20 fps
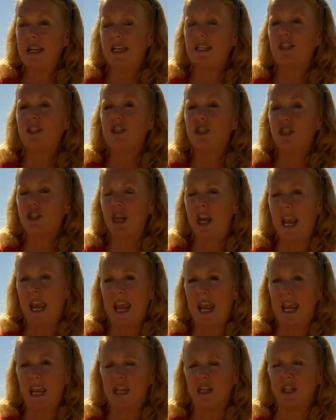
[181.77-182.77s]
is
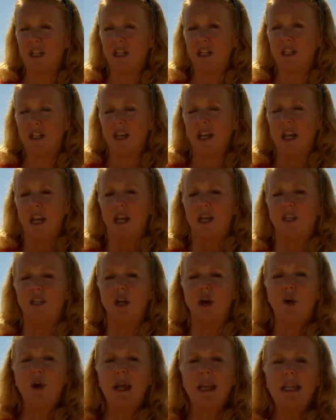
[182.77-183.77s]
changed.
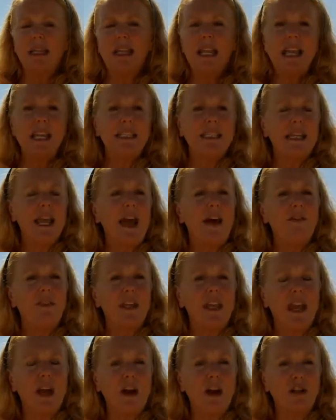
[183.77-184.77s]
So at least have
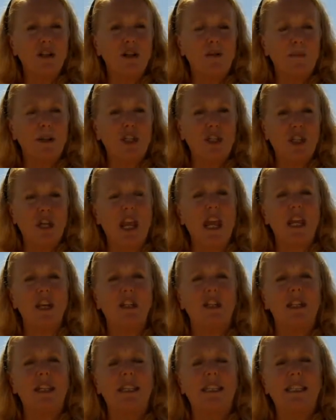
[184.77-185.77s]
the character be
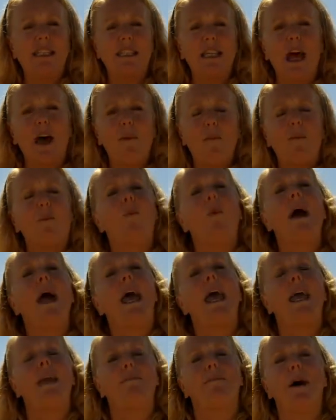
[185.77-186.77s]
changed in some
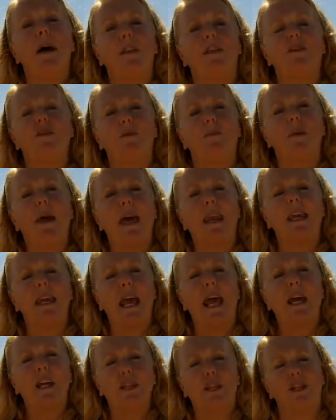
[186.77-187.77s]
way by the
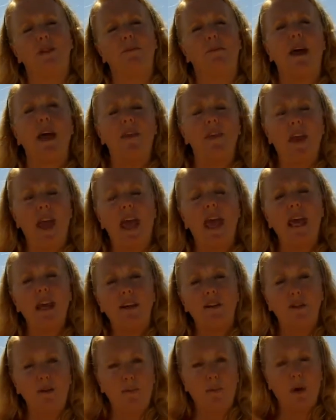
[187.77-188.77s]
dramatic action by the
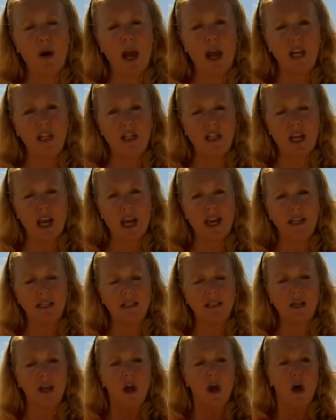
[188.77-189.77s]
end of the
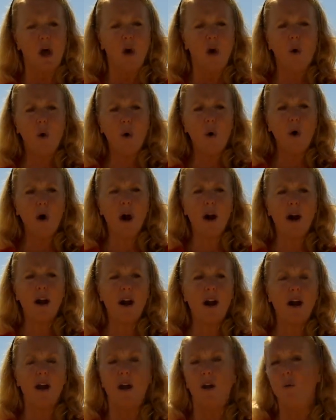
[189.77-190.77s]
project.
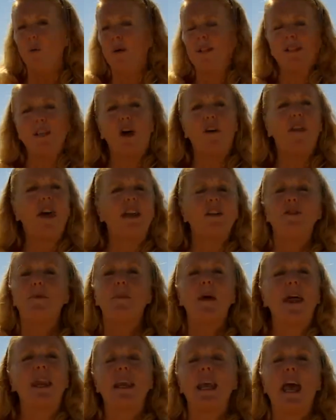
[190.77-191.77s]
Or, what's all that
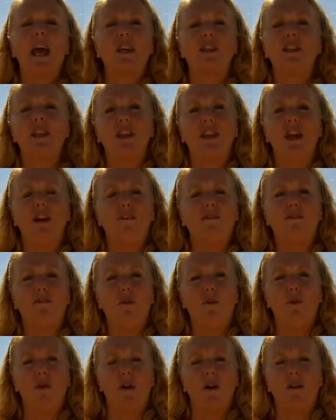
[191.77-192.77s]
dramatic action there
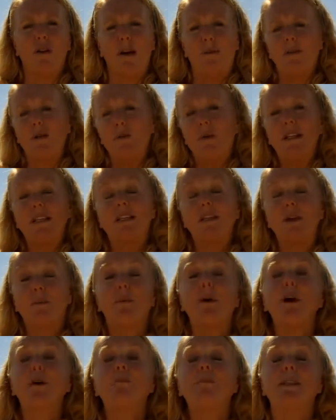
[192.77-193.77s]
for? I mean, what's the
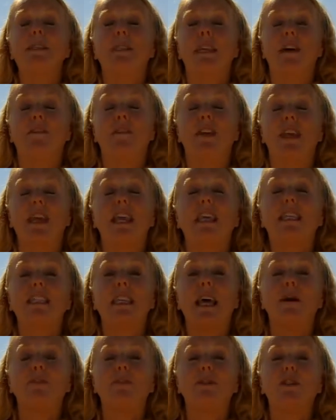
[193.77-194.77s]
purpose of it
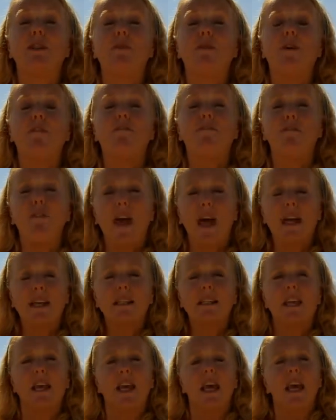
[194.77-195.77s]
except to
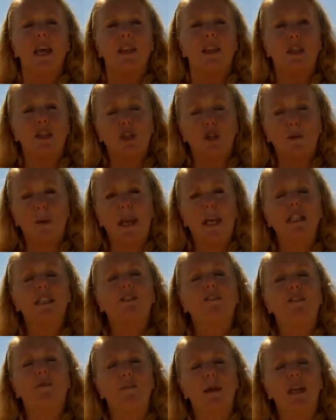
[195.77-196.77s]
affect the
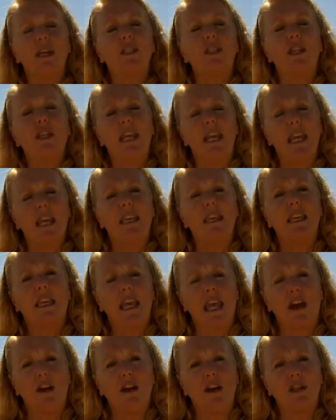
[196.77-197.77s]
transformation in the
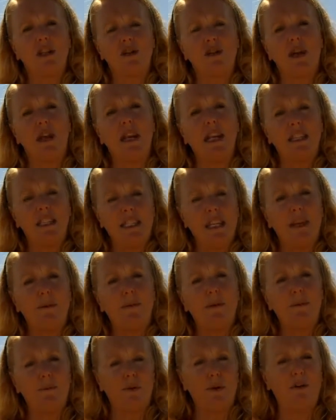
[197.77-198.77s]
character at a
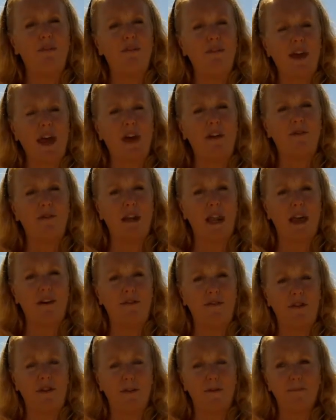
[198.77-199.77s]
deep and profound
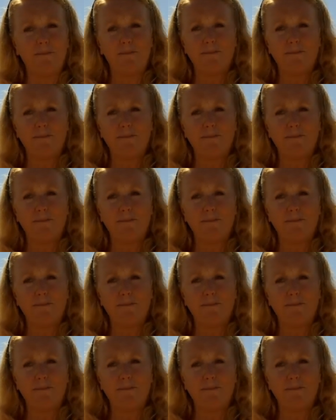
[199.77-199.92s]
level?